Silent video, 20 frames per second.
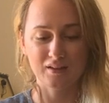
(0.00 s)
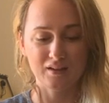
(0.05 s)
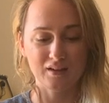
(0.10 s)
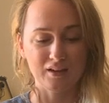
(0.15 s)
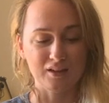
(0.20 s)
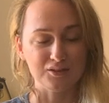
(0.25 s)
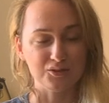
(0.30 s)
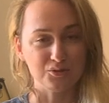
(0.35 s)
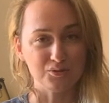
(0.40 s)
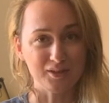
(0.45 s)

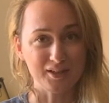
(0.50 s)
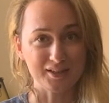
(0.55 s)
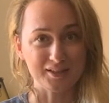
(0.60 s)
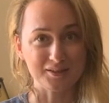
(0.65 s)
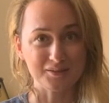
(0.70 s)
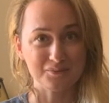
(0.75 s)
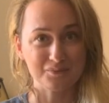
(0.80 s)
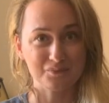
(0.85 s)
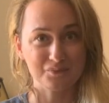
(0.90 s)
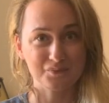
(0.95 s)
And try it.
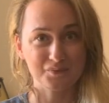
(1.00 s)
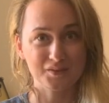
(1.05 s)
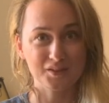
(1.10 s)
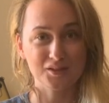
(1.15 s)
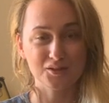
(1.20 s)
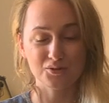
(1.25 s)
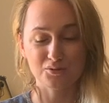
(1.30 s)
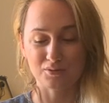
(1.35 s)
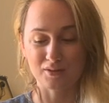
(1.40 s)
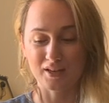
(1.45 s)

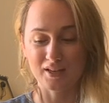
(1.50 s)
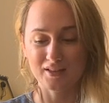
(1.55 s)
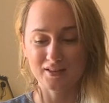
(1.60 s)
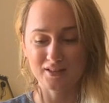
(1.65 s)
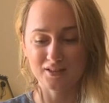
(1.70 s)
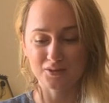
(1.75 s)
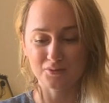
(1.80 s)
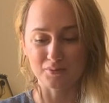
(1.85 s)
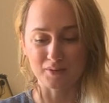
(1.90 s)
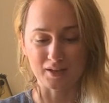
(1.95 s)
Try
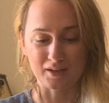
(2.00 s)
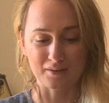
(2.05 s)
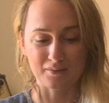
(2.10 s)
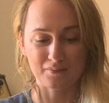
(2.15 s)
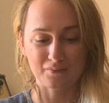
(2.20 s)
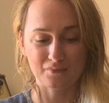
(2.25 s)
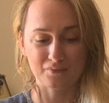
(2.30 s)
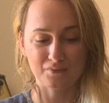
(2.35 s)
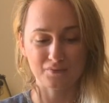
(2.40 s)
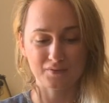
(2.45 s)
this way.
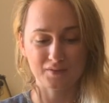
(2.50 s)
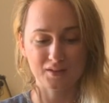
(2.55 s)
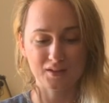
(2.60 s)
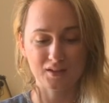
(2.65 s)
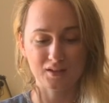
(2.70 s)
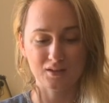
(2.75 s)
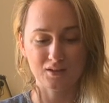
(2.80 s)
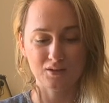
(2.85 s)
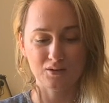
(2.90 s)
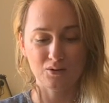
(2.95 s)

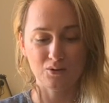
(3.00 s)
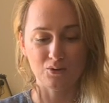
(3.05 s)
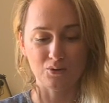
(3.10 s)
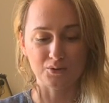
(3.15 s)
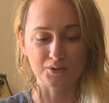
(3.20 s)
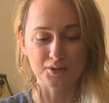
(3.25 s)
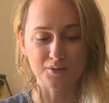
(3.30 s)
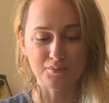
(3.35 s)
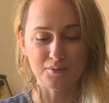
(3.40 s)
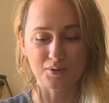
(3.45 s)

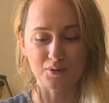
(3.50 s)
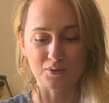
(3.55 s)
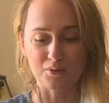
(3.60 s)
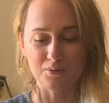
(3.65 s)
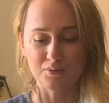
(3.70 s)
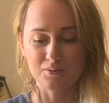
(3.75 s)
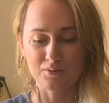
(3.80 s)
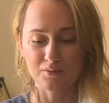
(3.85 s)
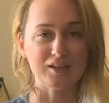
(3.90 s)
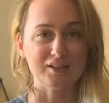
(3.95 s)
Hold your
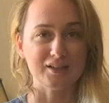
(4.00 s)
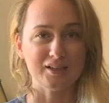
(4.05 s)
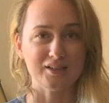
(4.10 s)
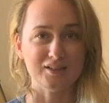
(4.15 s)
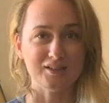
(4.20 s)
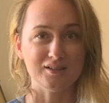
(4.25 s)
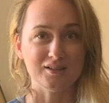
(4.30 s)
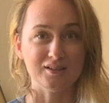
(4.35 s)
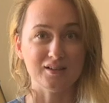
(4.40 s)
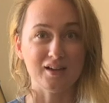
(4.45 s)
bow and get a
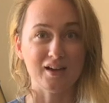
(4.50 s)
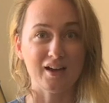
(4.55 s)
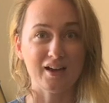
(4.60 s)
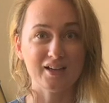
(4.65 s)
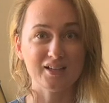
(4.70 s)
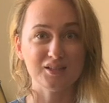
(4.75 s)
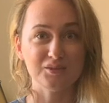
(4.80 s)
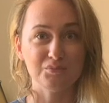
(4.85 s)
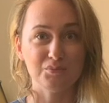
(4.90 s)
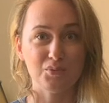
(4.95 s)

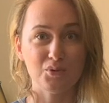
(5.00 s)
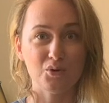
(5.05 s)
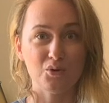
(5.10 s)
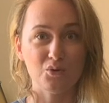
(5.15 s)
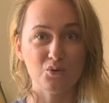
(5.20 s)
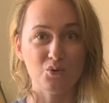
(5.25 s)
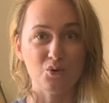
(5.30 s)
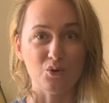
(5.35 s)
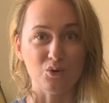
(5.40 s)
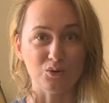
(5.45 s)
nice
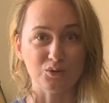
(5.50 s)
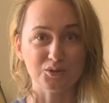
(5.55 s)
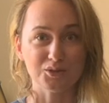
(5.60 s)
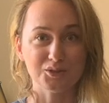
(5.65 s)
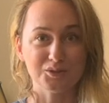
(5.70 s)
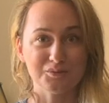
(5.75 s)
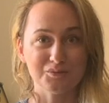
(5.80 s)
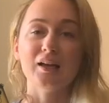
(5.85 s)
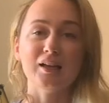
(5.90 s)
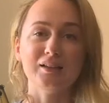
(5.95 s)
bow hold.
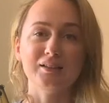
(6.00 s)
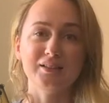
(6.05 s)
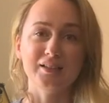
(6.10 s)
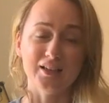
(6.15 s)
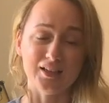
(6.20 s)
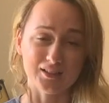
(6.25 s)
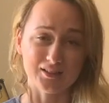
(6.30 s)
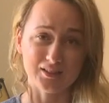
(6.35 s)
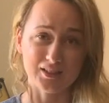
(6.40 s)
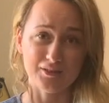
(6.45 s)
And
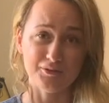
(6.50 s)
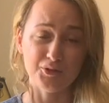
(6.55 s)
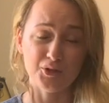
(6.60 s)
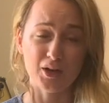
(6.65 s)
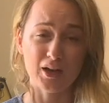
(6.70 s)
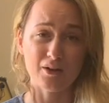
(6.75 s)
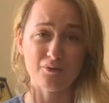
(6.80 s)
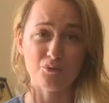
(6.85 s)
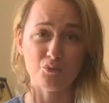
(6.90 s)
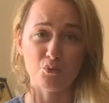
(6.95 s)
yes, if you
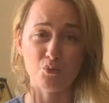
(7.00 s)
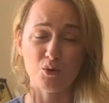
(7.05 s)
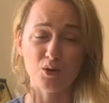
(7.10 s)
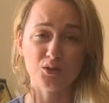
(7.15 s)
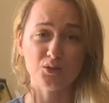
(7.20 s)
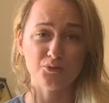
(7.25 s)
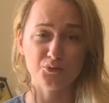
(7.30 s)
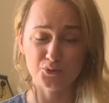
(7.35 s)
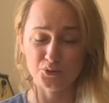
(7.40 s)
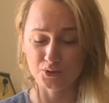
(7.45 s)
have one
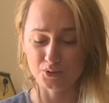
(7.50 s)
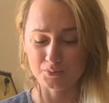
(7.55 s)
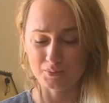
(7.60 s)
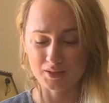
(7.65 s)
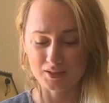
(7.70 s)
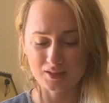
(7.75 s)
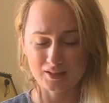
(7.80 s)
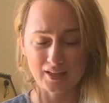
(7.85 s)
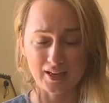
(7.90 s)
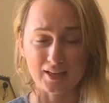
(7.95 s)
of those
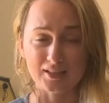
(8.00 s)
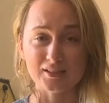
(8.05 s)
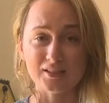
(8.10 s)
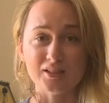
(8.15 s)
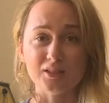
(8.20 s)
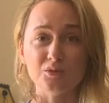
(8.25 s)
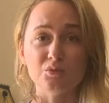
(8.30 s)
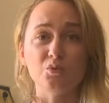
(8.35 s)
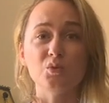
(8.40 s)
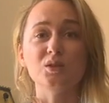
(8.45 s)
mistakes,
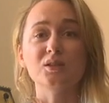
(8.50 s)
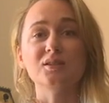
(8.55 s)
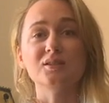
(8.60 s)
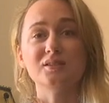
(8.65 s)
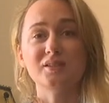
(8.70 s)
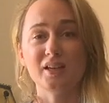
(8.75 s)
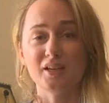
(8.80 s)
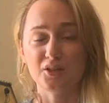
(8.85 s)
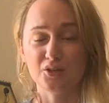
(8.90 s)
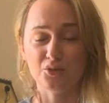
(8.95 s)
it will
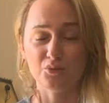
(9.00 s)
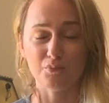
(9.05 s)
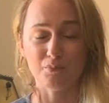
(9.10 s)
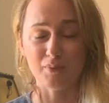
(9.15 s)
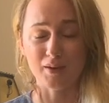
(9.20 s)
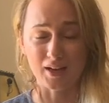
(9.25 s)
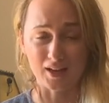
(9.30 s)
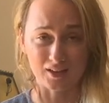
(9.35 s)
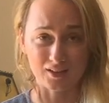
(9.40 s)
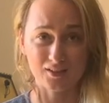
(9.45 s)
take you
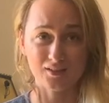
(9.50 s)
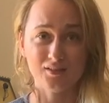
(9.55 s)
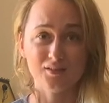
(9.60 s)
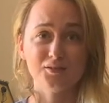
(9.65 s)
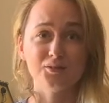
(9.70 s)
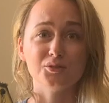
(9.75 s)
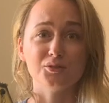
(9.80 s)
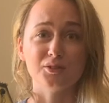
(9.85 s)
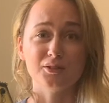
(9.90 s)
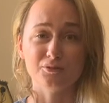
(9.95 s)
back
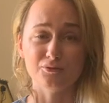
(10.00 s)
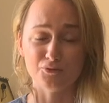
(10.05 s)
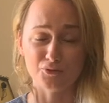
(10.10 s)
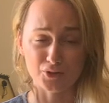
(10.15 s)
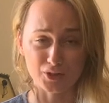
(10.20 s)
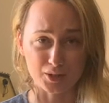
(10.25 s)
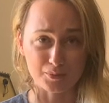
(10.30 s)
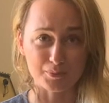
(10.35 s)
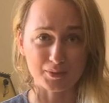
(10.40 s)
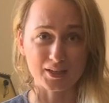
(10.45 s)
to the
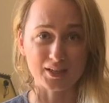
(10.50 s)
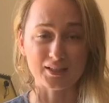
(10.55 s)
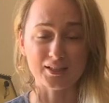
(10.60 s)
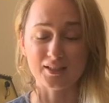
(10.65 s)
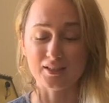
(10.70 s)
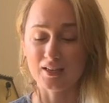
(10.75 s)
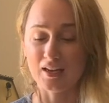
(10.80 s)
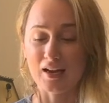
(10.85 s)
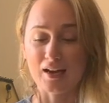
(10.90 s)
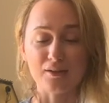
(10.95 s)
very
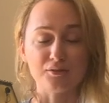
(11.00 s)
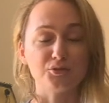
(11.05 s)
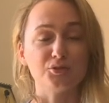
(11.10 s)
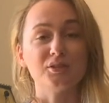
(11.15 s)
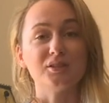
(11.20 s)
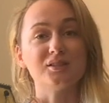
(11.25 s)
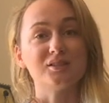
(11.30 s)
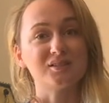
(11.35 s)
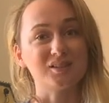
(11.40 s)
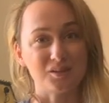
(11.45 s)
beginning, how to
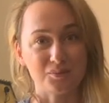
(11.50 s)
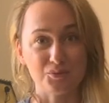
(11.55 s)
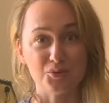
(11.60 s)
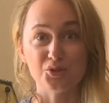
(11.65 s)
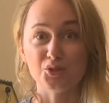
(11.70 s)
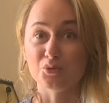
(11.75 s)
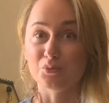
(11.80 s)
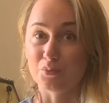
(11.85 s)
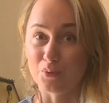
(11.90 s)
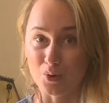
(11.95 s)

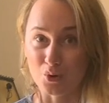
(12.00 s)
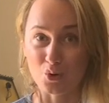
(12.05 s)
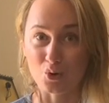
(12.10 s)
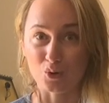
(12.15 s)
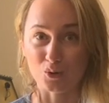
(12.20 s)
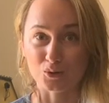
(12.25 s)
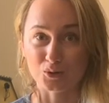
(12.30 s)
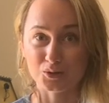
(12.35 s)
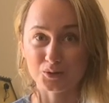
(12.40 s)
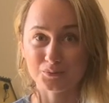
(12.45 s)
establish your bow
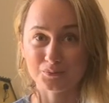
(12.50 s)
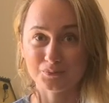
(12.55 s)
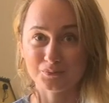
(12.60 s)
hold.